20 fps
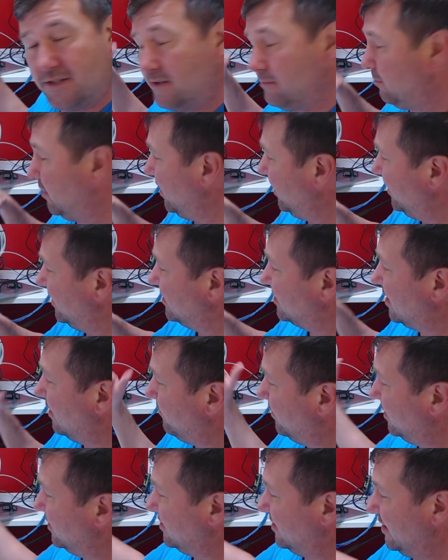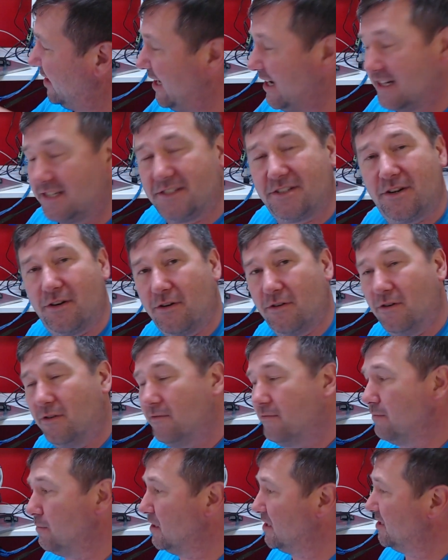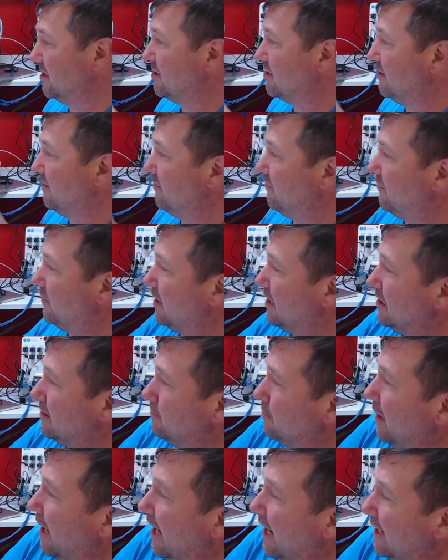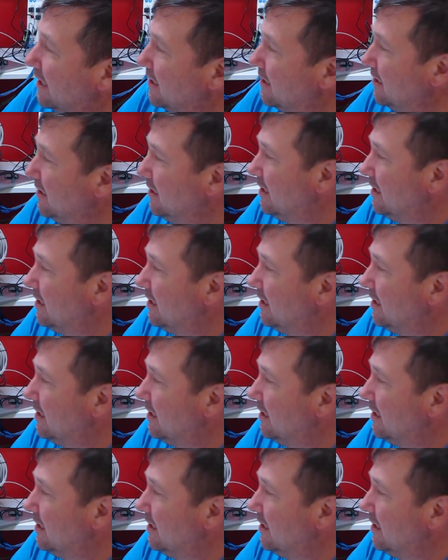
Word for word: but it is giving us an external position feedback.